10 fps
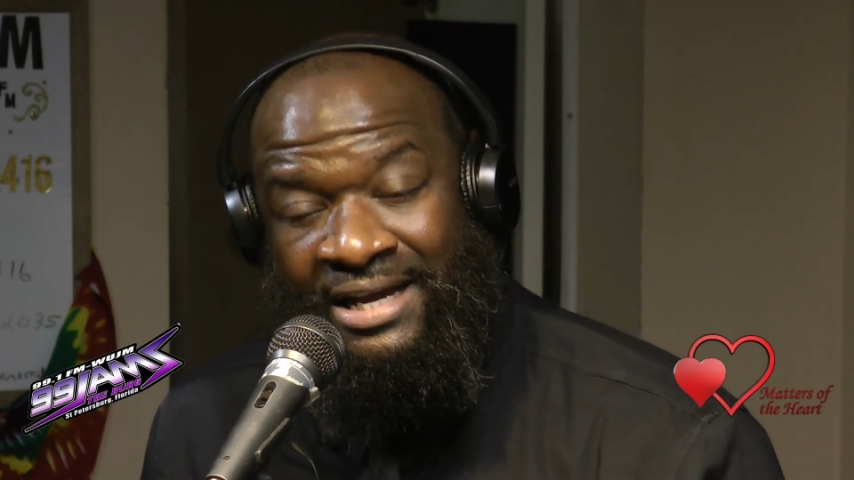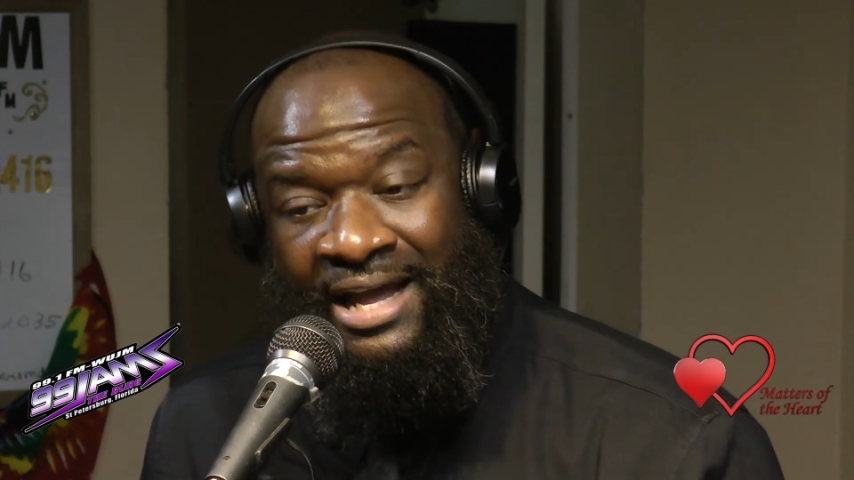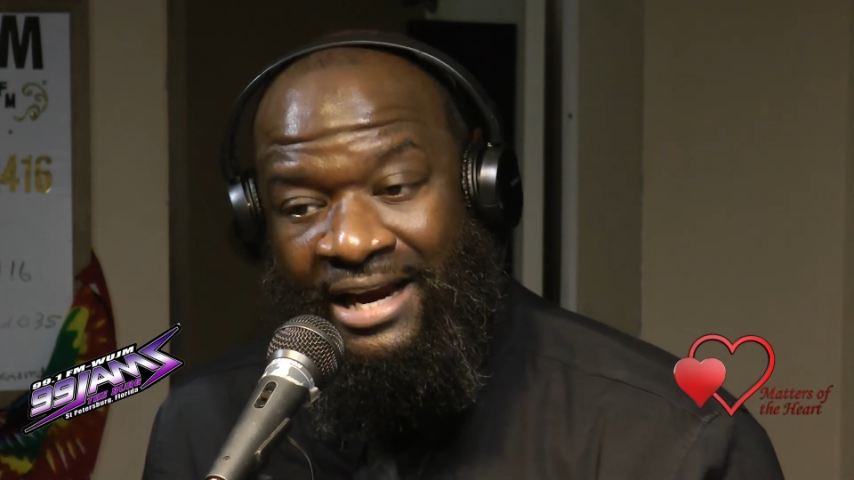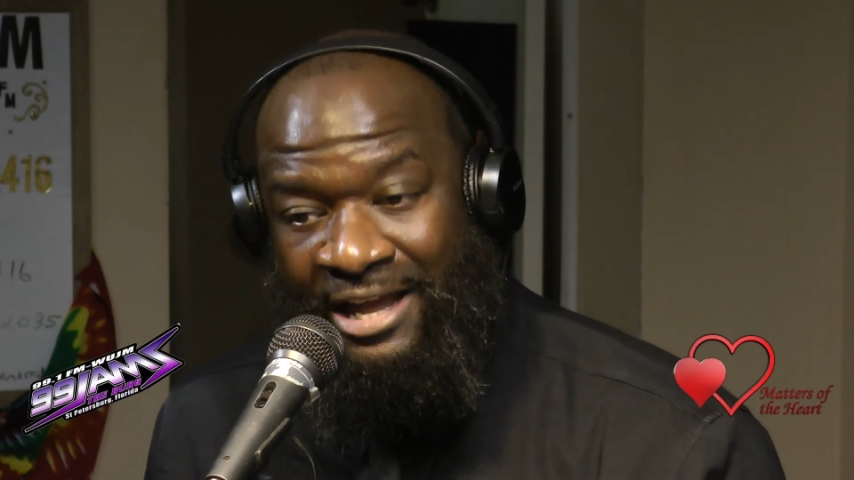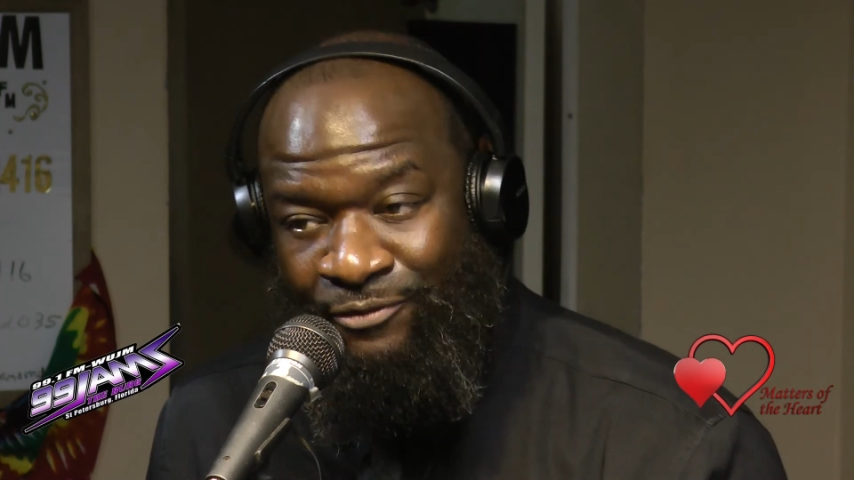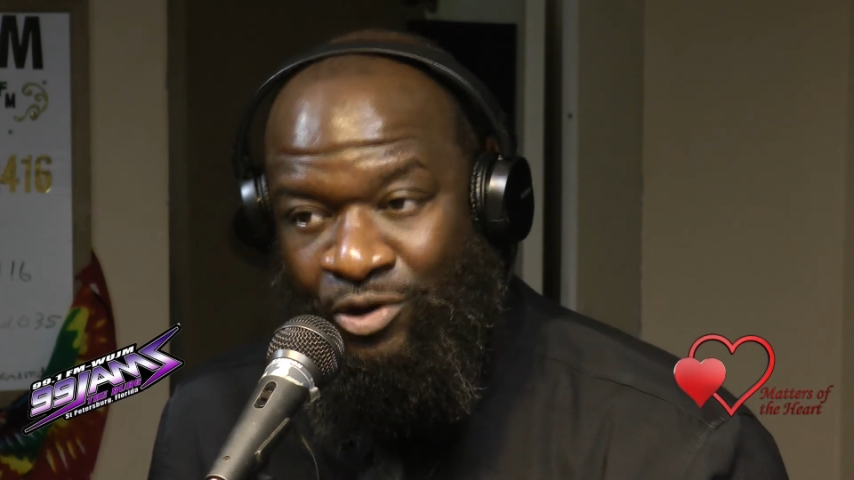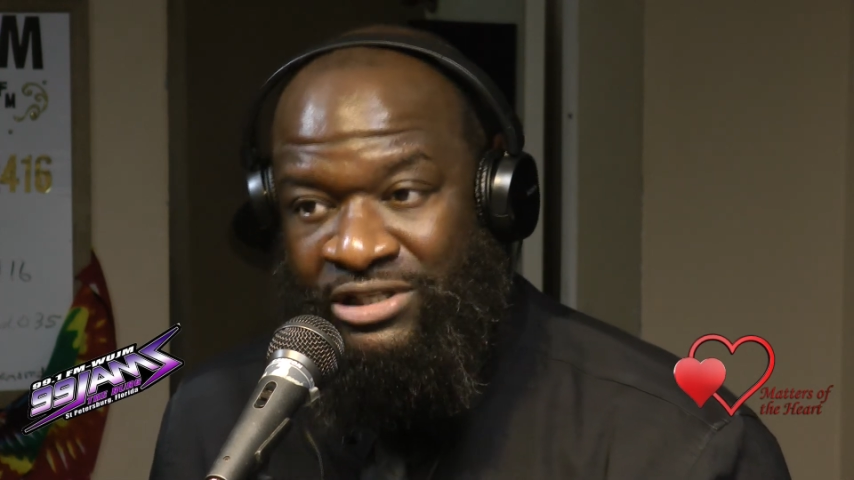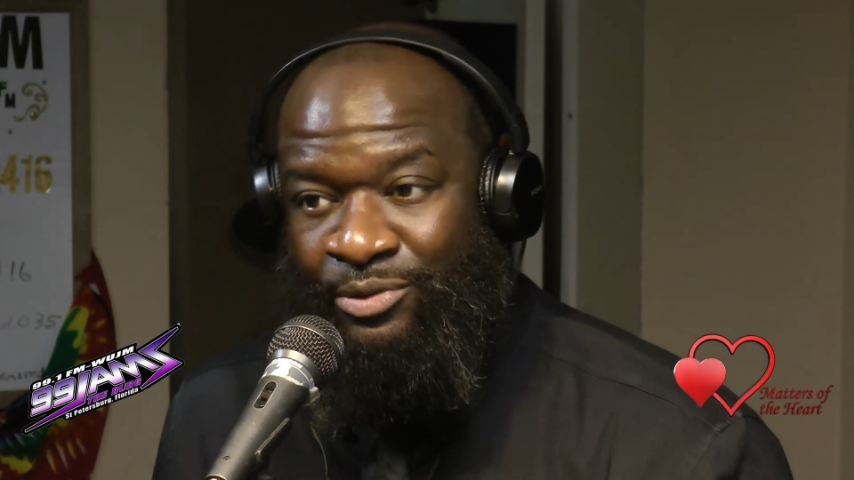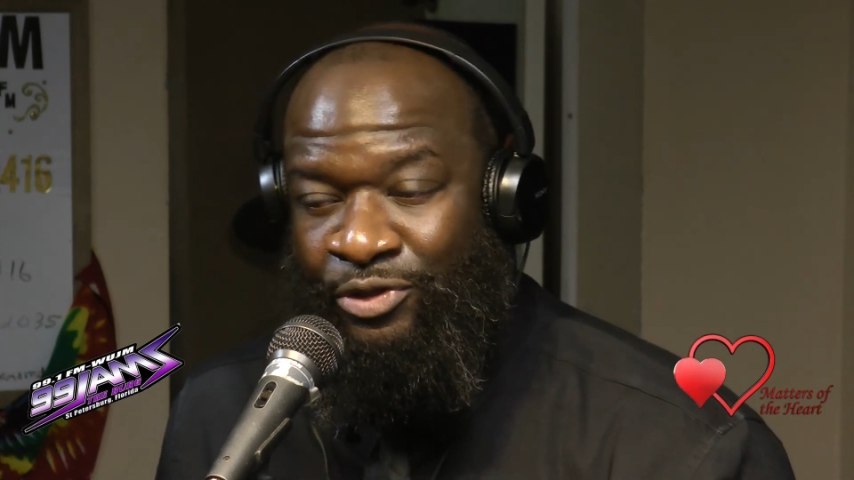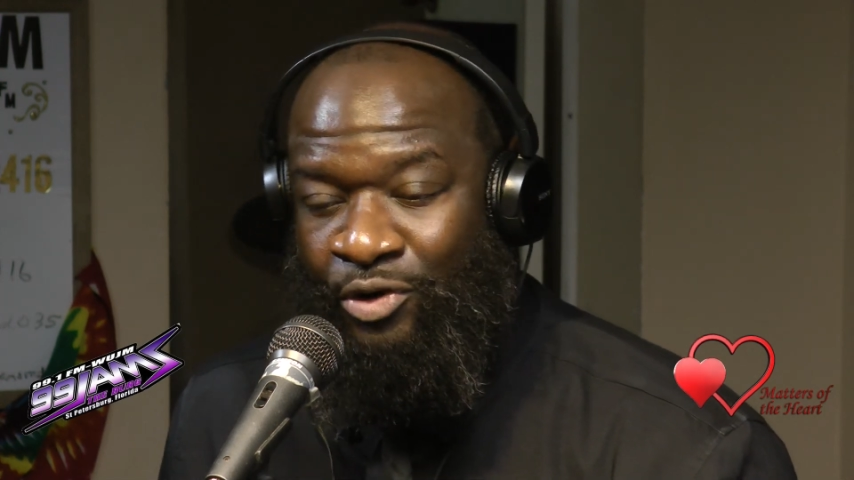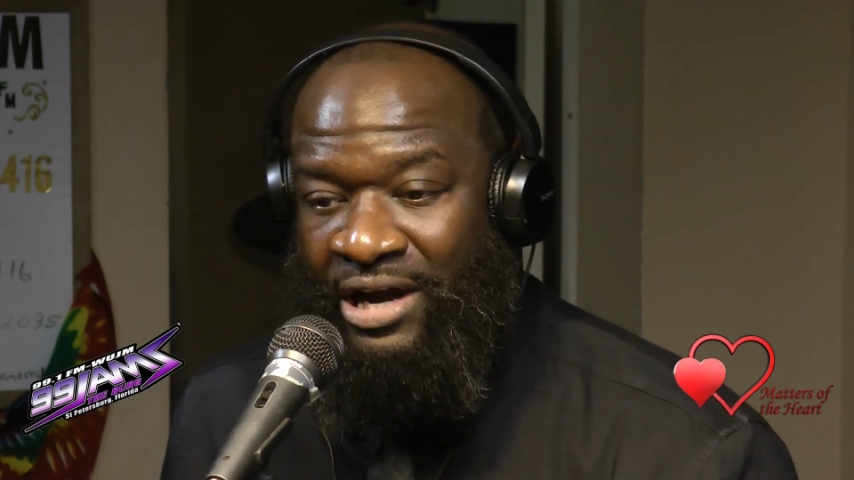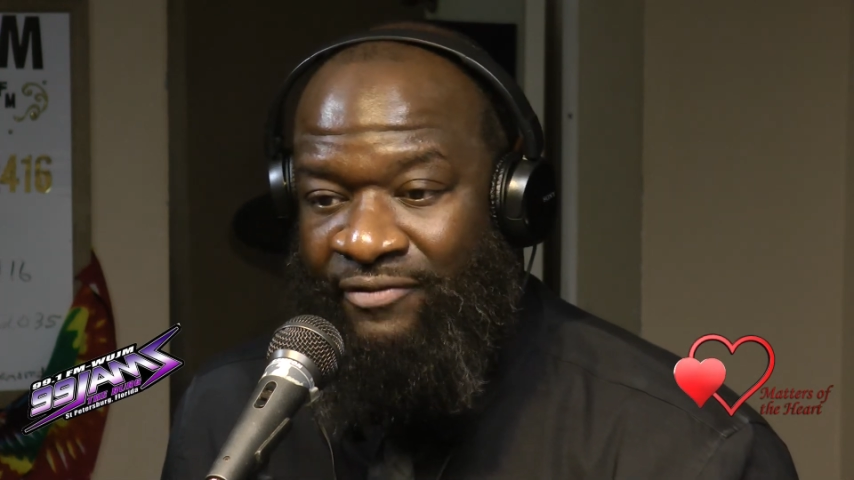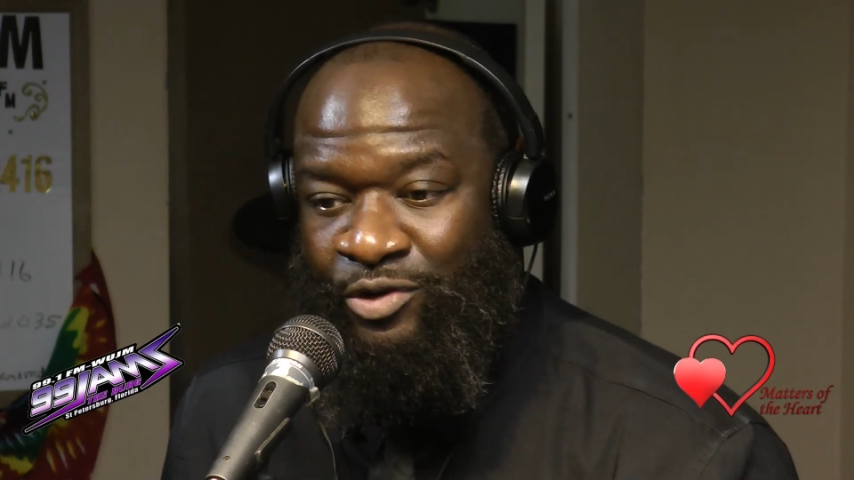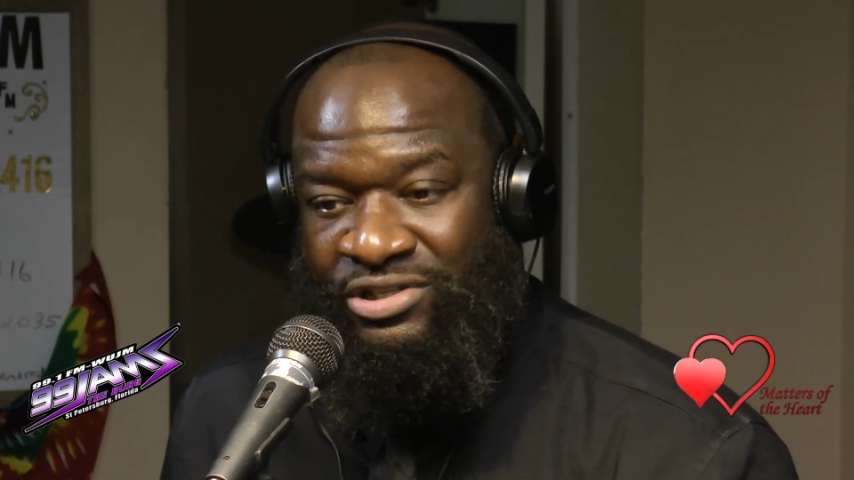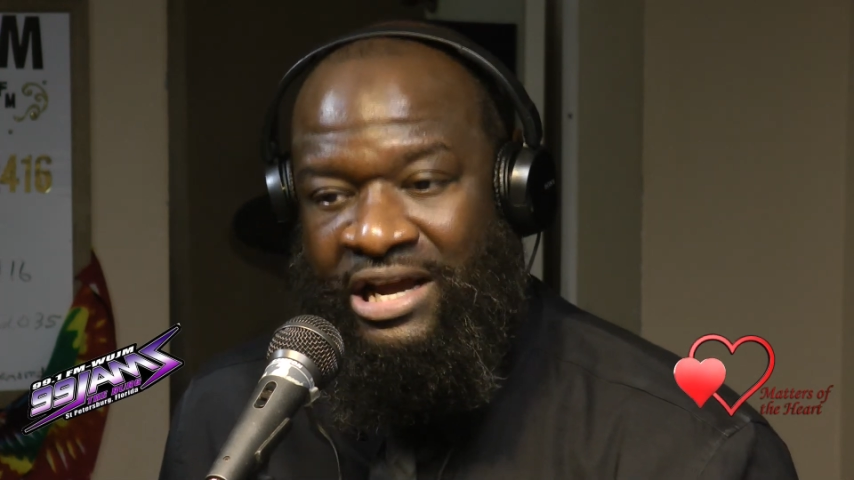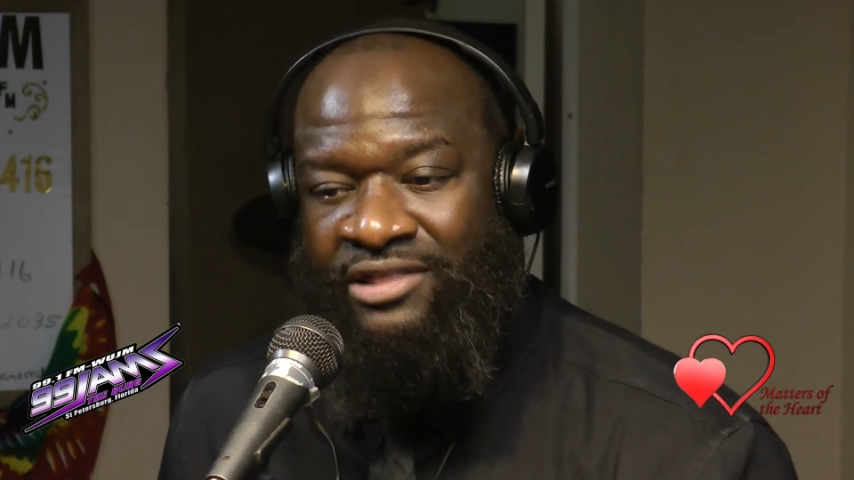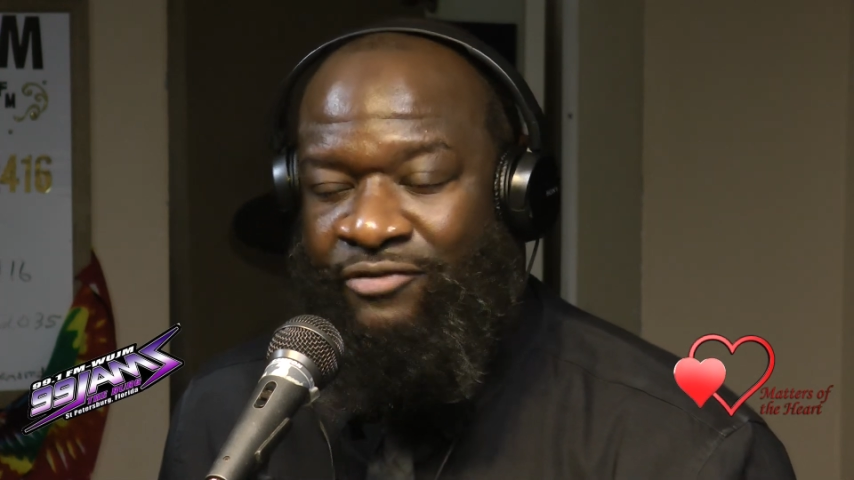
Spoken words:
at 840 3rd Avenue South.